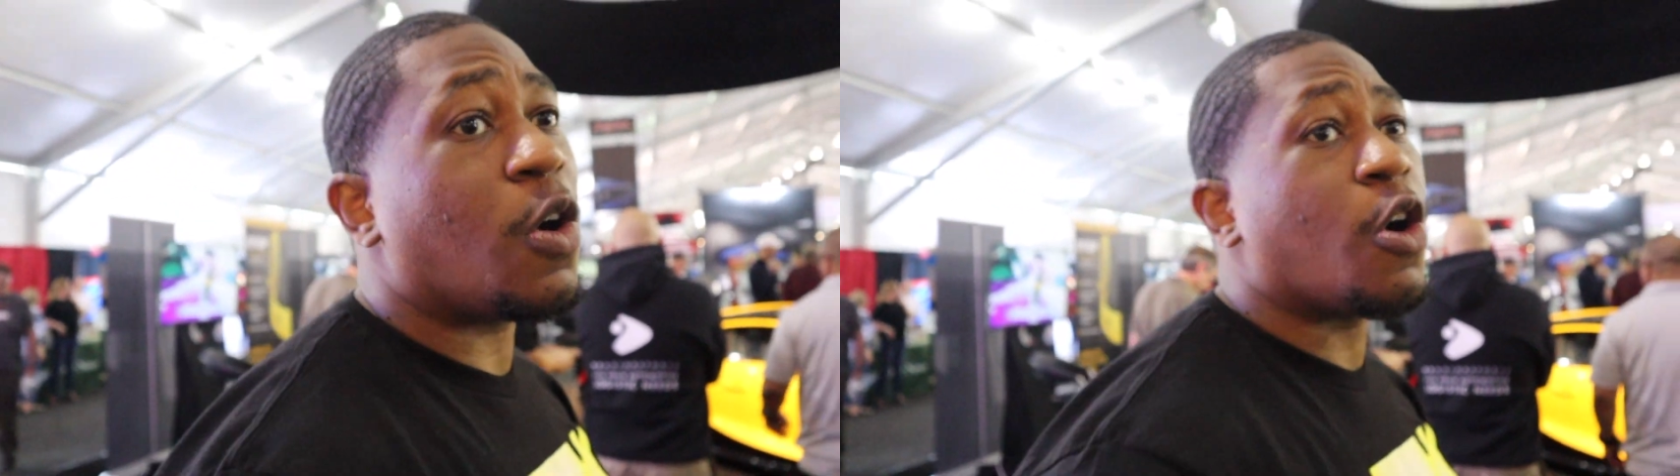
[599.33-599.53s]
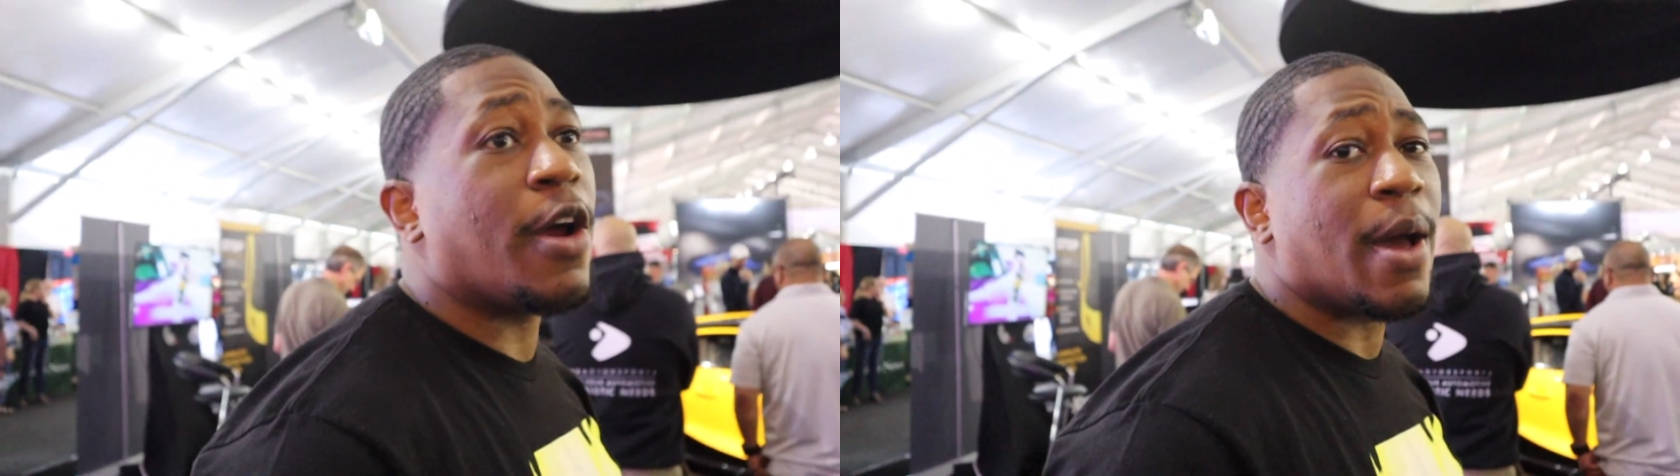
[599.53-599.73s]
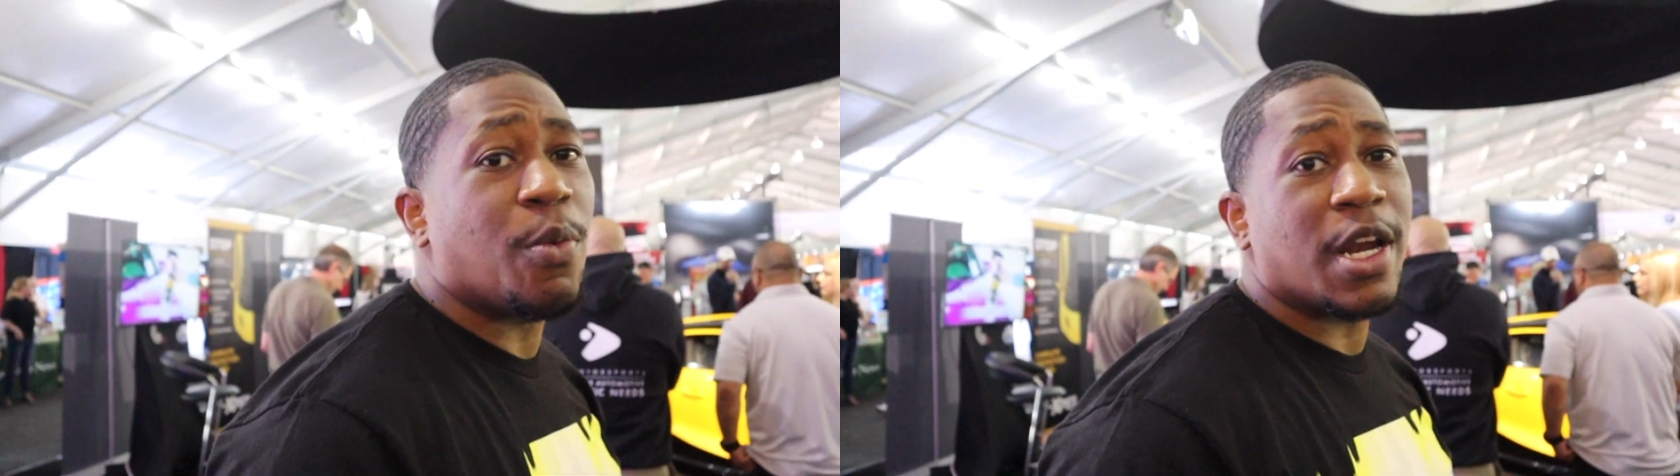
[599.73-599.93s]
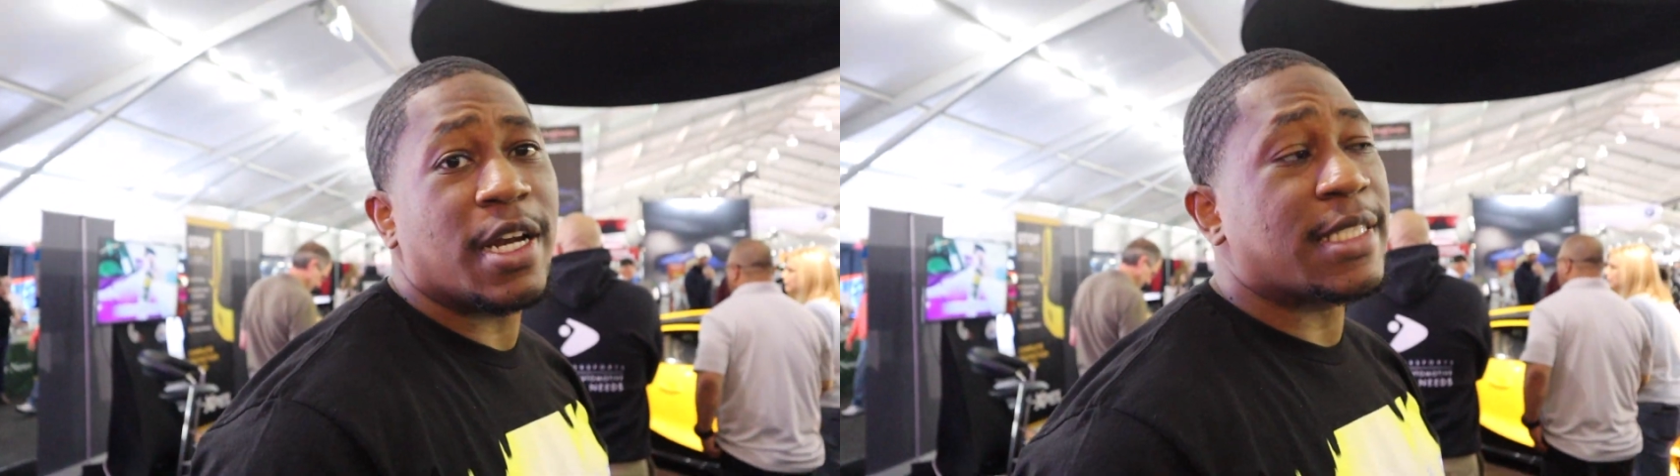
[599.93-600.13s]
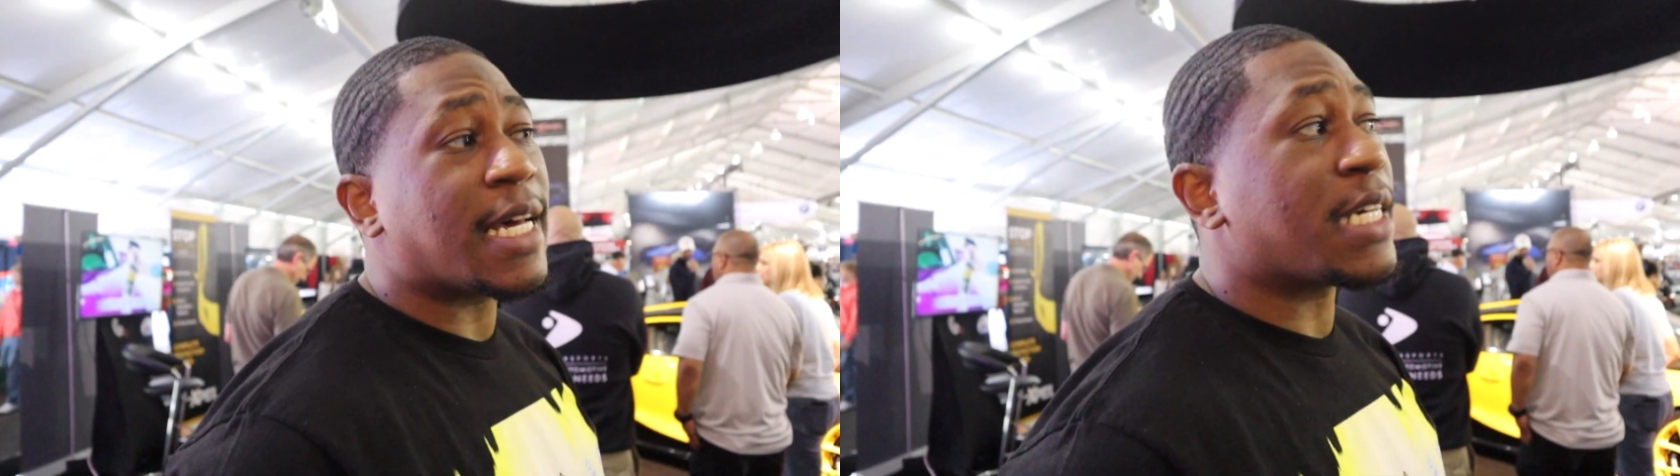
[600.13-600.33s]
or at one of
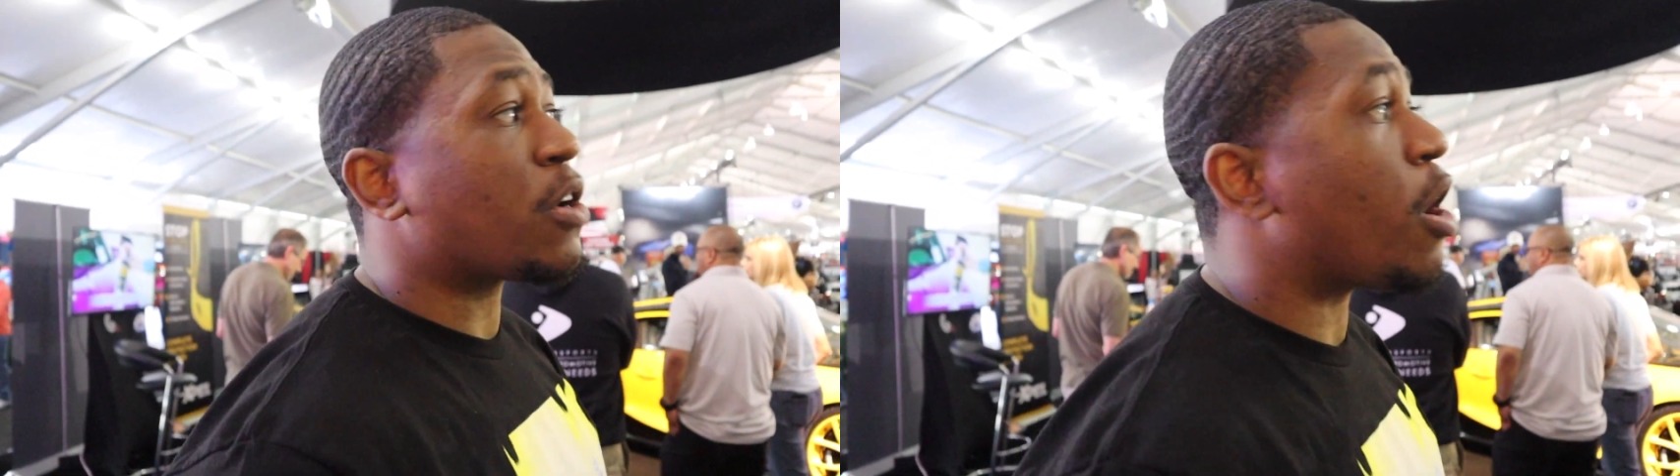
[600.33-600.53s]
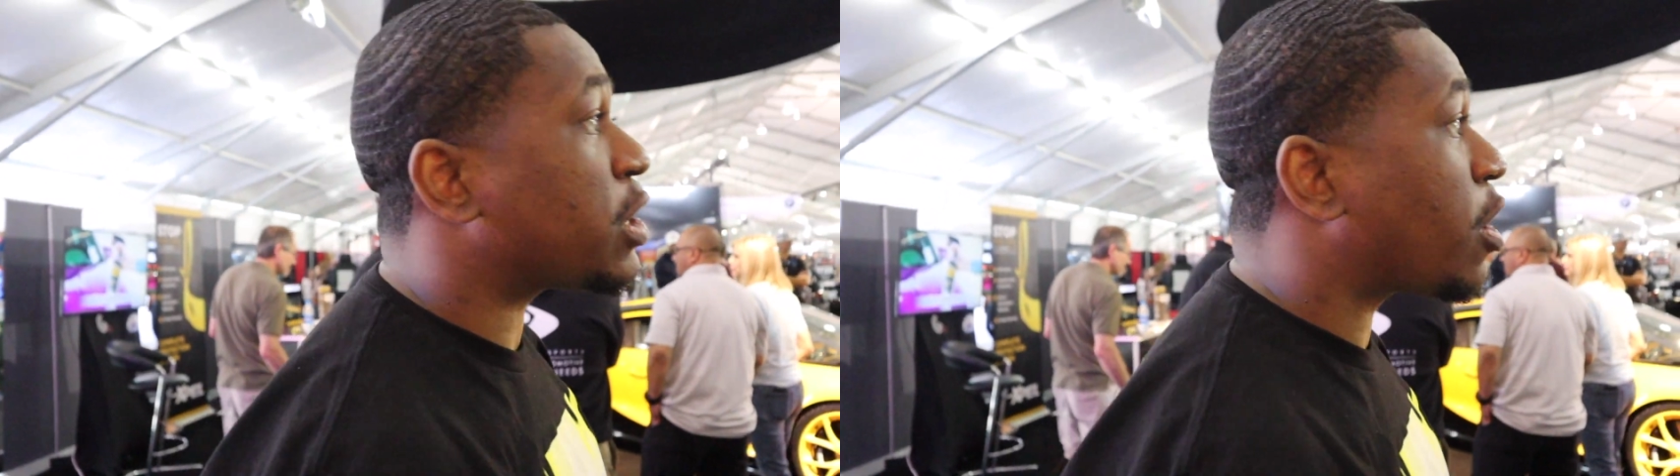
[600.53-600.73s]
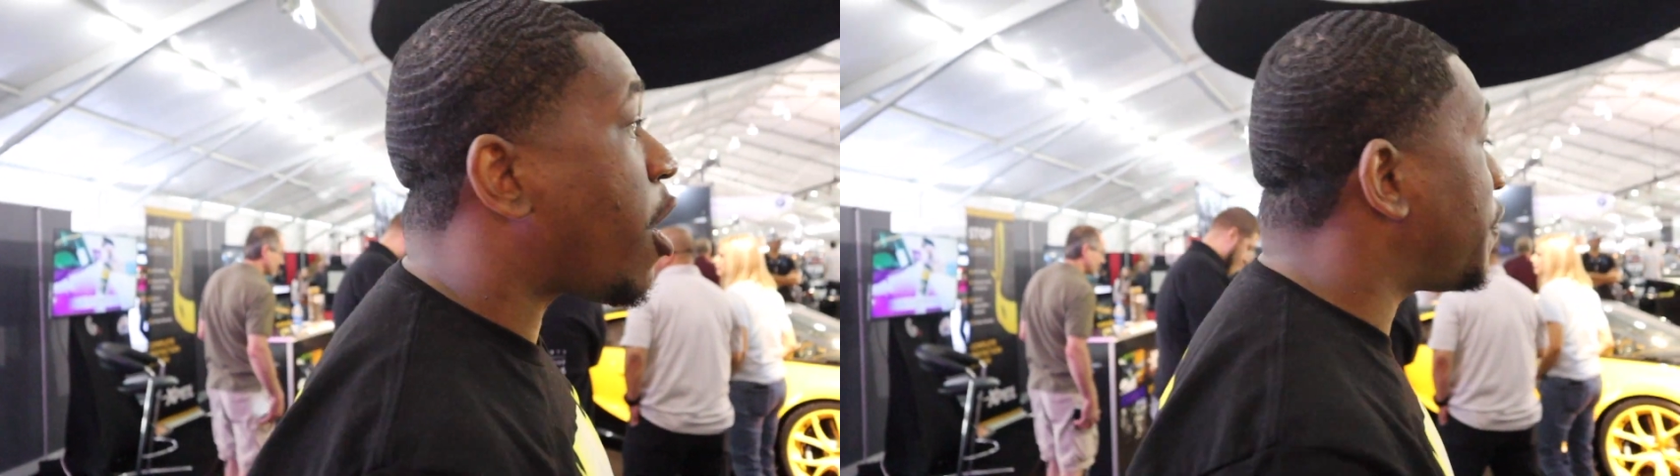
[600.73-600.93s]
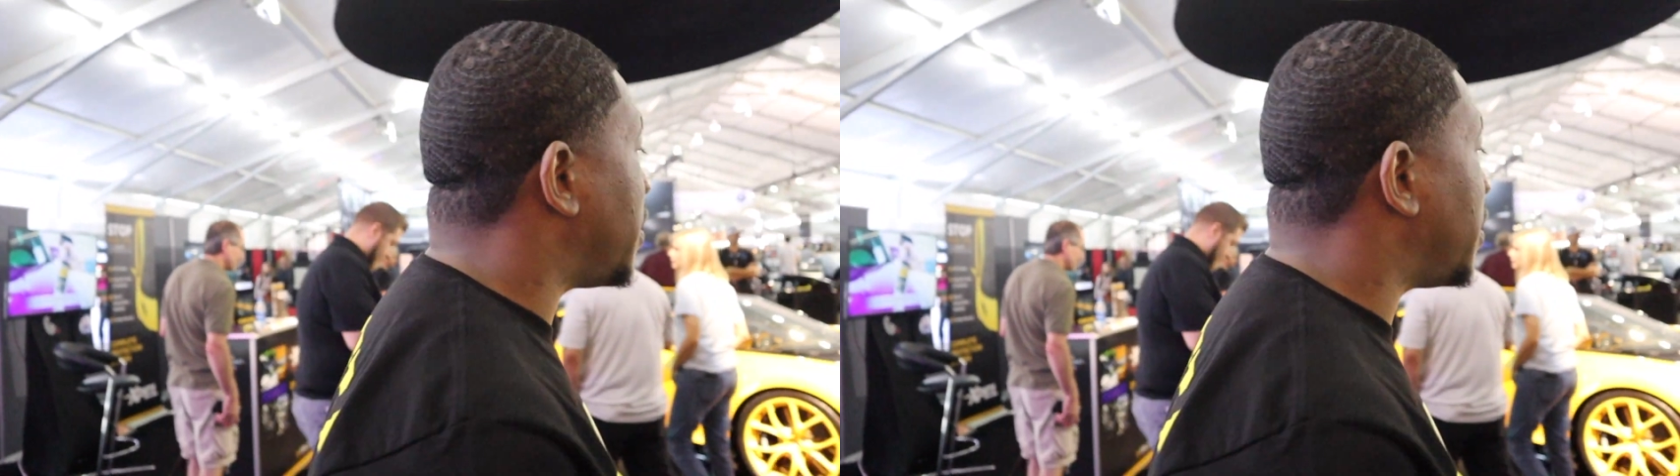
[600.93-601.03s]
these nice cars and coffee